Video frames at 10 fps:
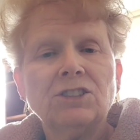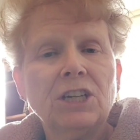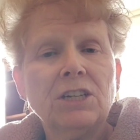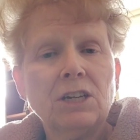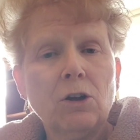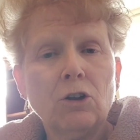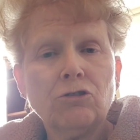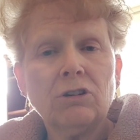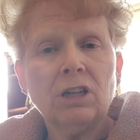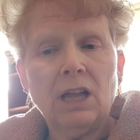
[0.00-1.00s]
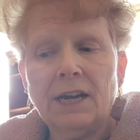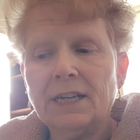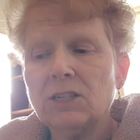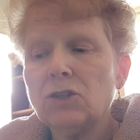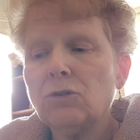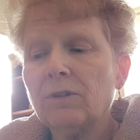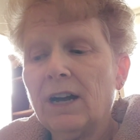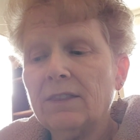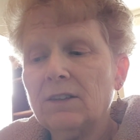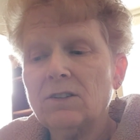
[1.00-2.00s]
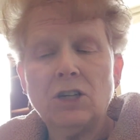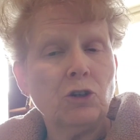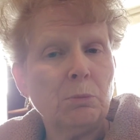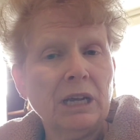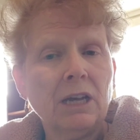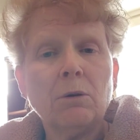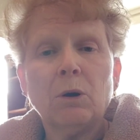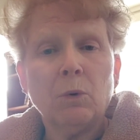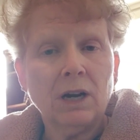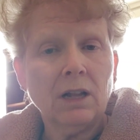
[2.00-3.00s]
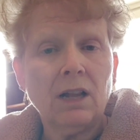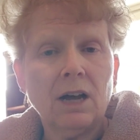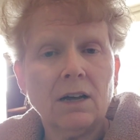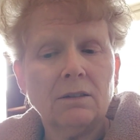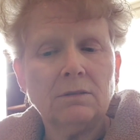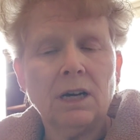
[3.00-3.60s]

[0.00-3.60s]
Chincoteague Cultural Alliance, you've got the senior bingo at 1 o'clock